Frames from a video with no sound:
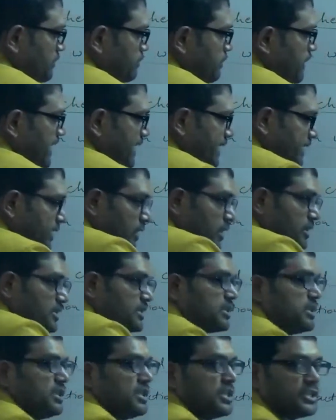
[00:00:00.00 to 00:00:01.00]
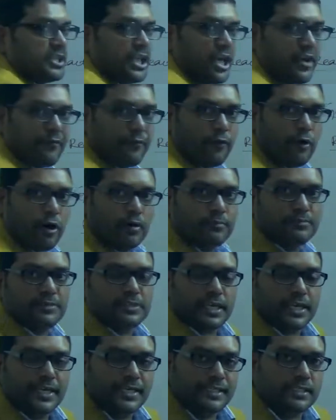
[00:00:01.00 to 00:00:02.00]
metals, they forms
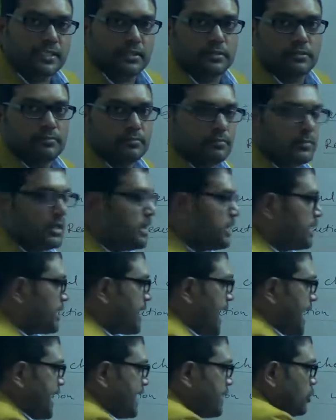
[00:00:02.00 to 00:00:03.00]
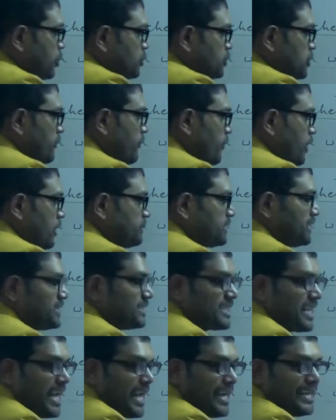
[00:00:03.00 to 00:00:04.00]
its nitrogen forms its
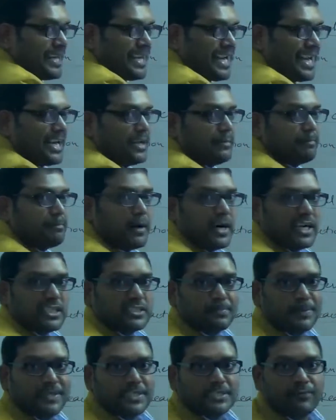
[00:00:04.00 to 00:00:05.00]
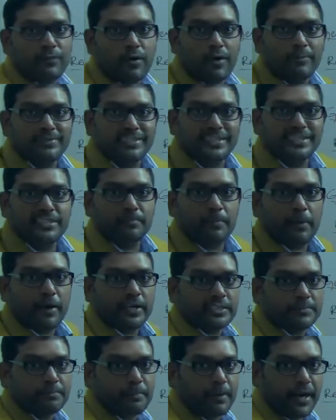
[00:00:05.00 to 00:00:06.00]
nitride, phosphorus forms its
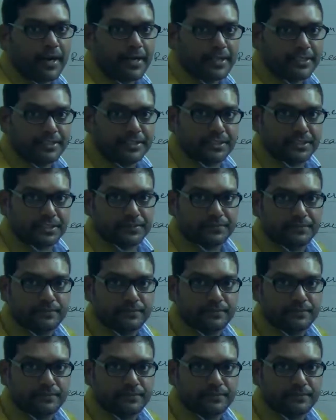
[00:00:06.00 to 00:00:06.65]
phosphides.